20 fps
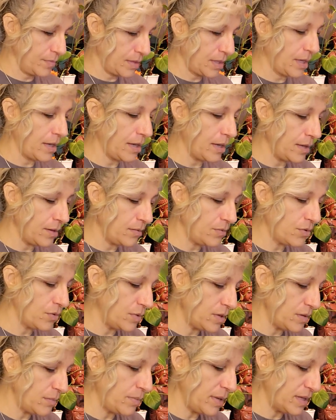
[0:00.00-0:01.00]
okay,
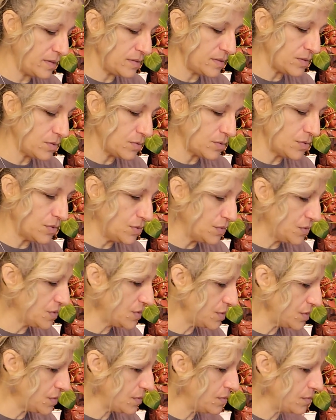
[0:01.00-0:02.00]
Queen of
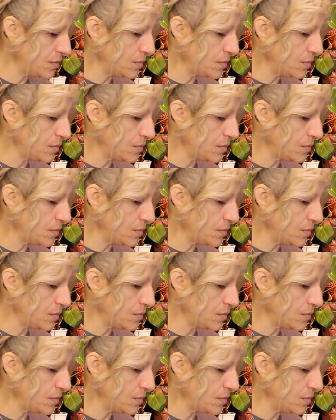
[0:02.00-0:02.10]
Pentacles,